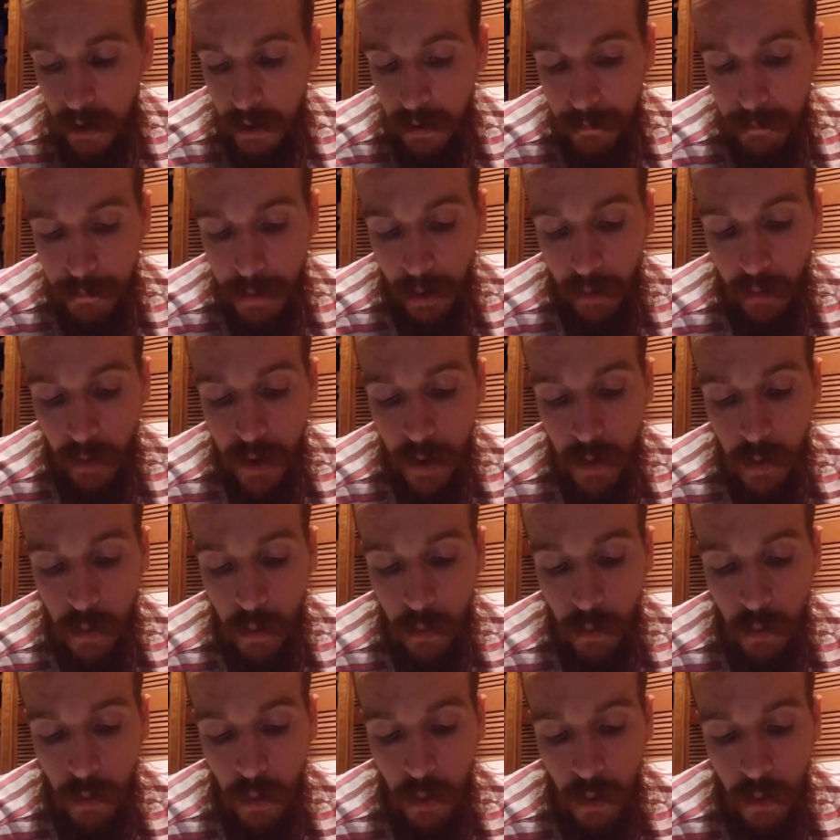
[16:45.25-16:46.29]

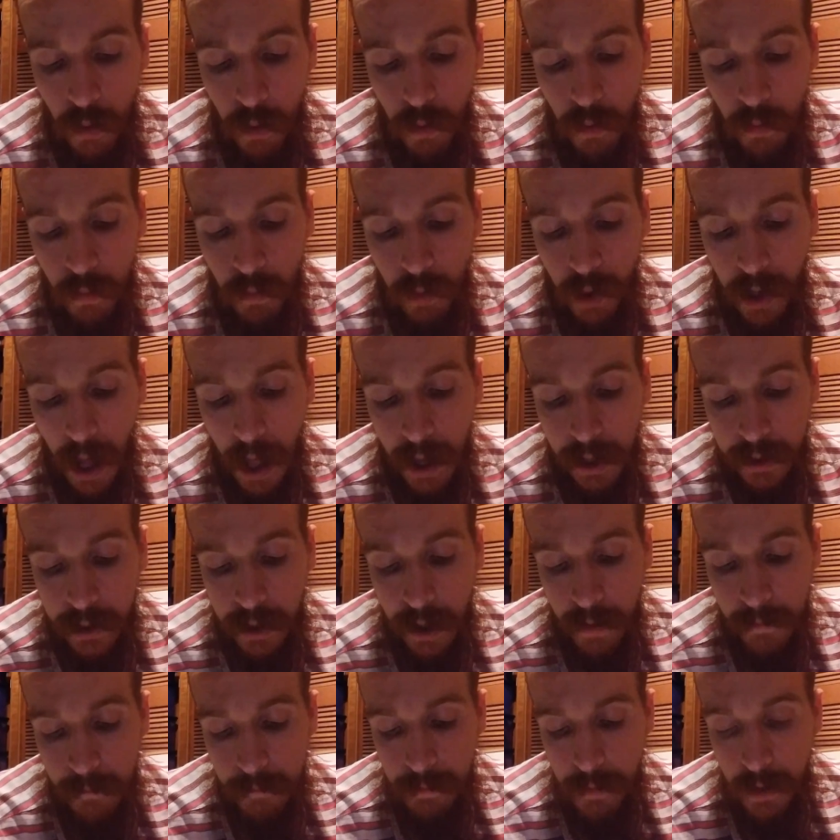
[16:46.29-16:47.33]
burial
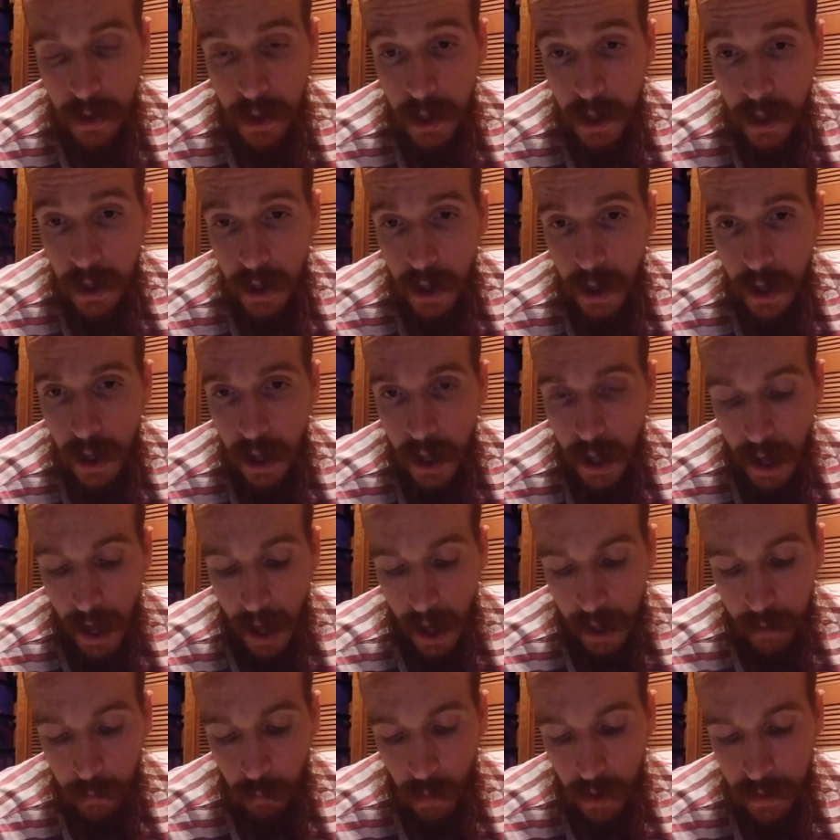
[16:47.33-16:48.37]
regalia,
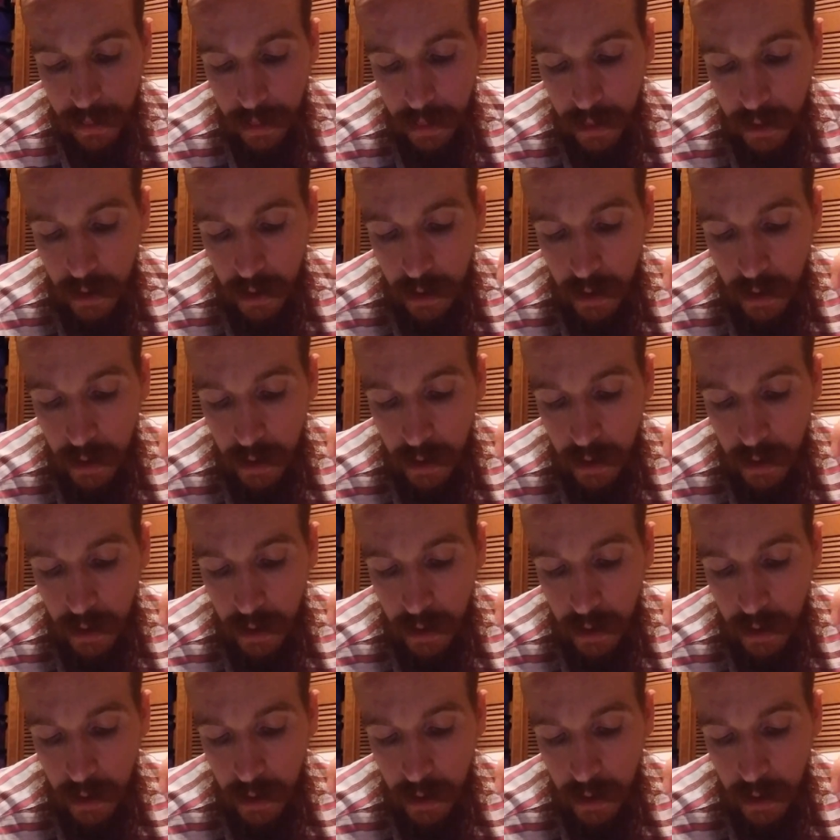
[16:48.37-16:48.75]
and with